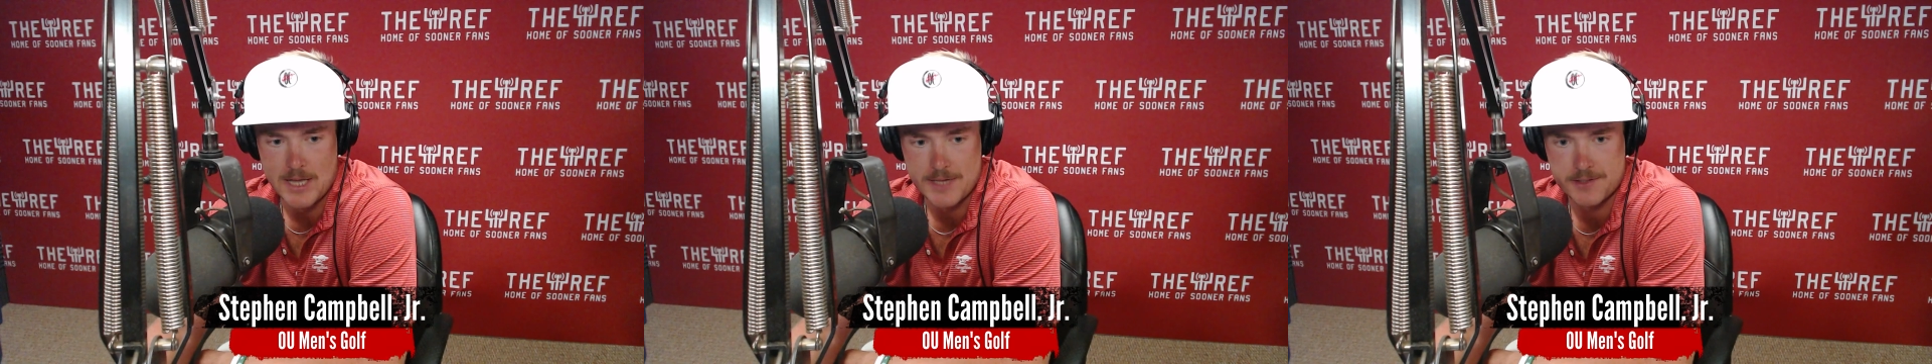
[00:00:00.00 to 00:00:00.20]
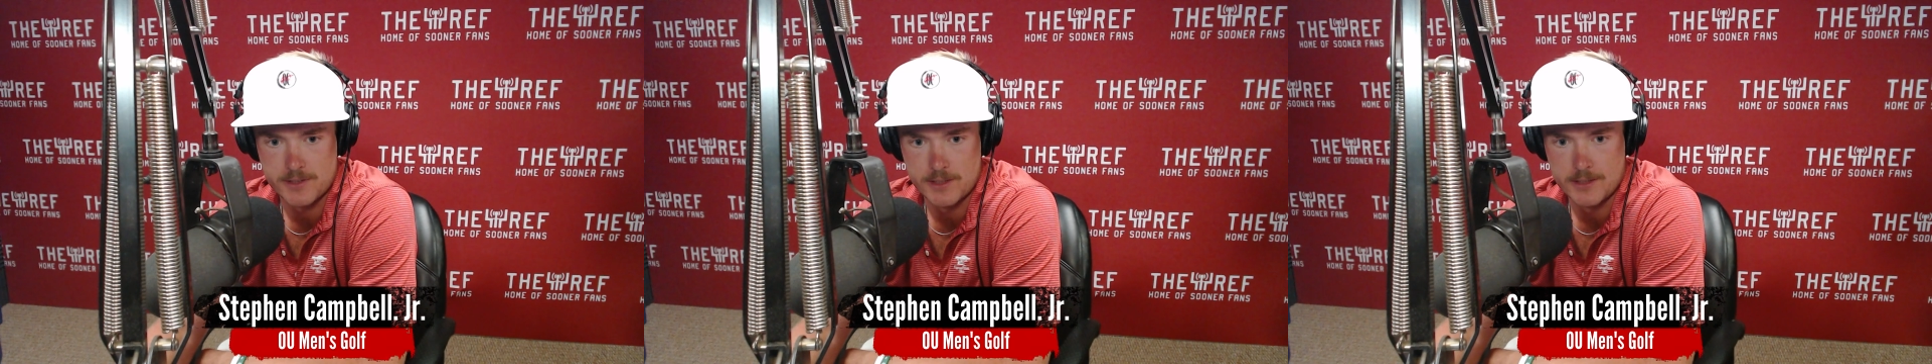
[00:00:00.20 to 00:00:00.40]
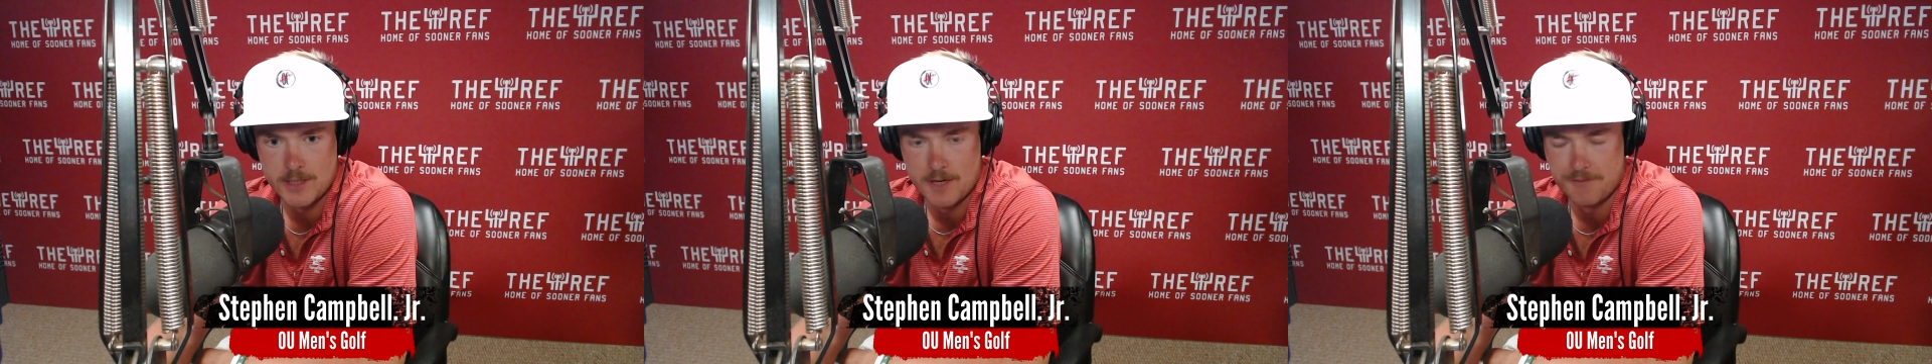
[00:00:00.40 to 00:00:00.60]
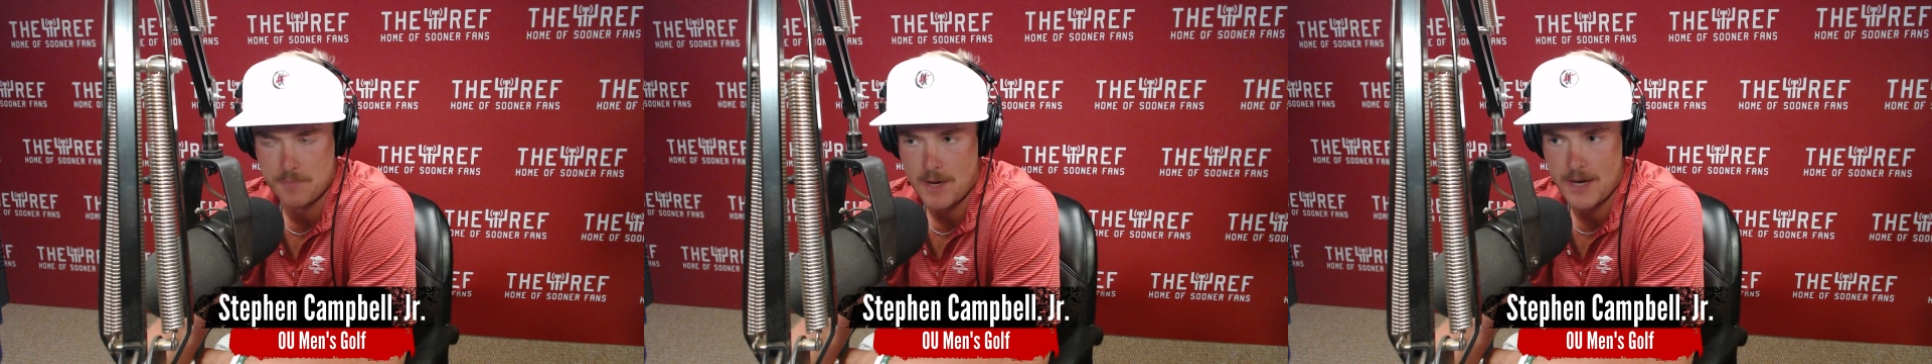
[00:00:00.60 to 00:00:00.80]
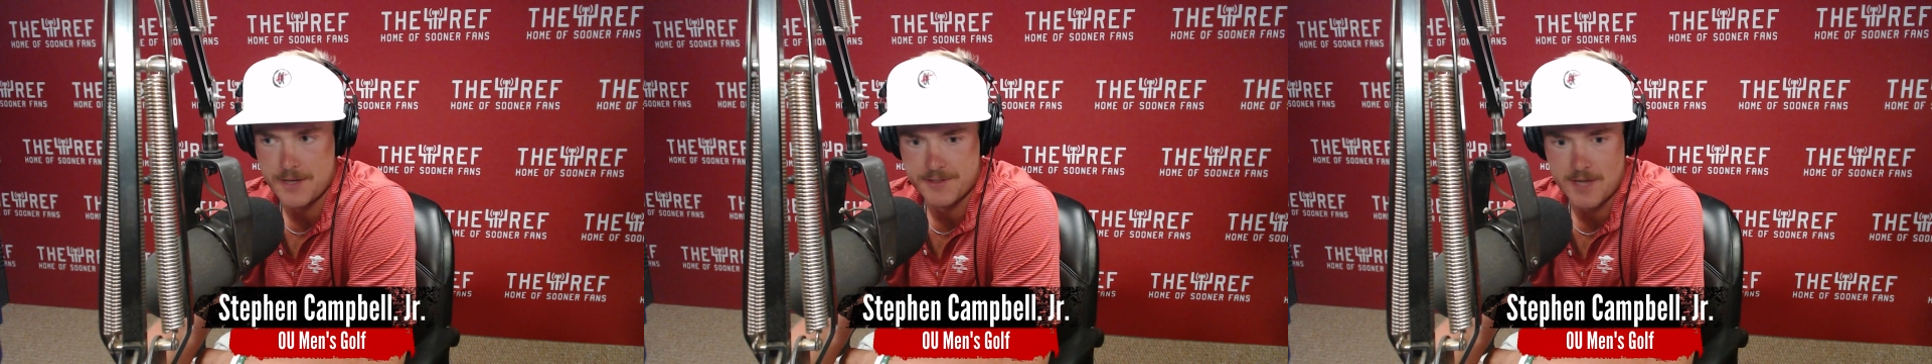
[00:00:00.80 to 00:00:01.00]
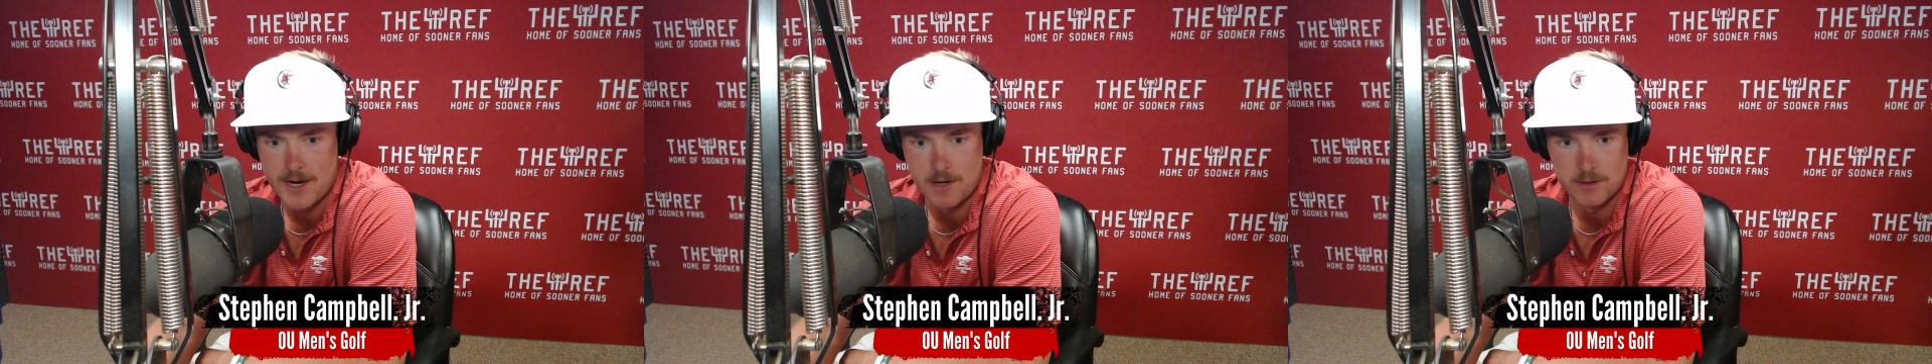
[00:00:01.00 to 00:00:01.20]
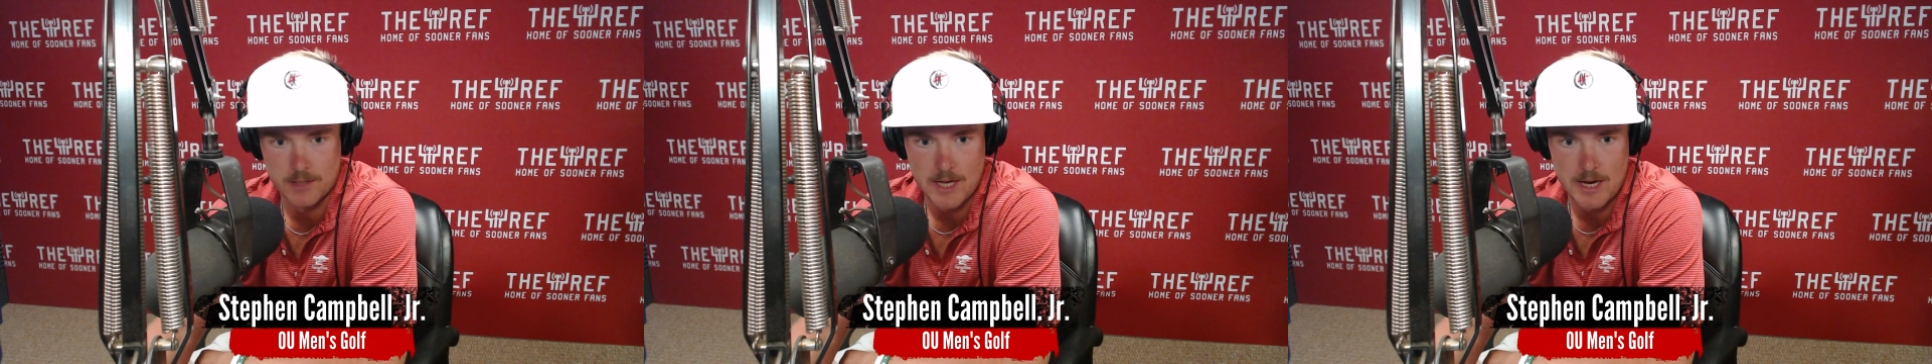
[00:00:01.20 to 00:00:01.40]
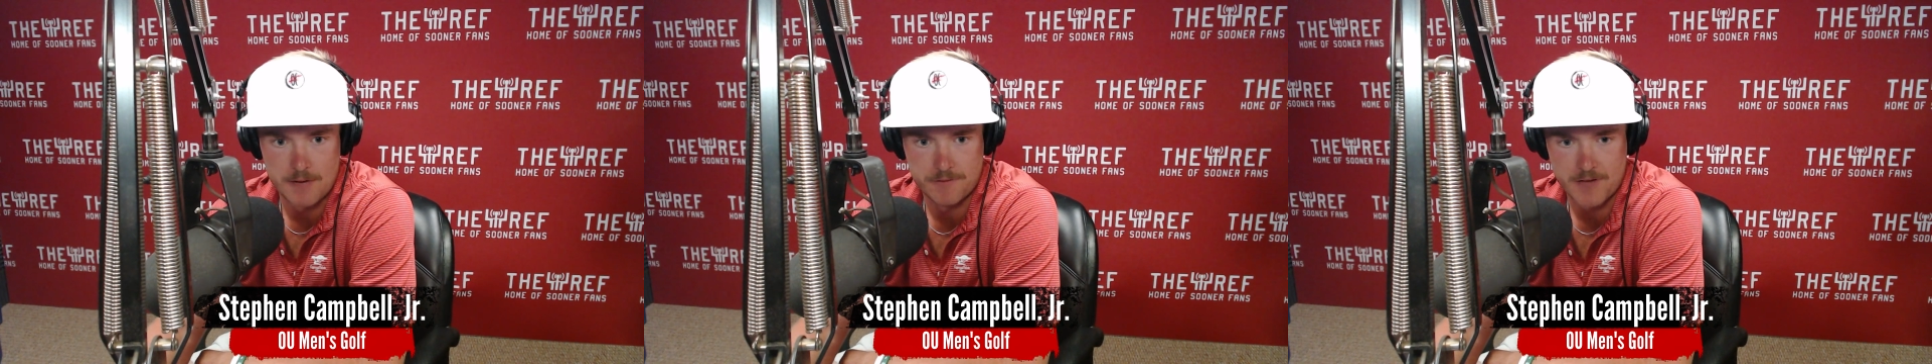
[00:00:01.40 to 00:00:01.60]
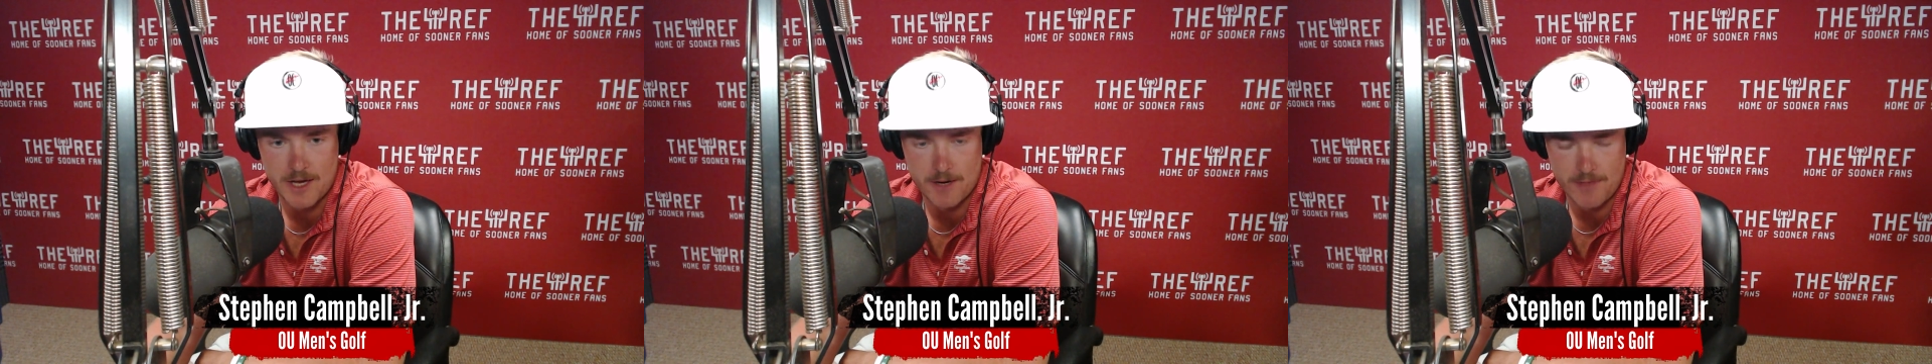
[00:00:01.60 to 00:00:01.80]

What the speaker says: blessing of my entire life,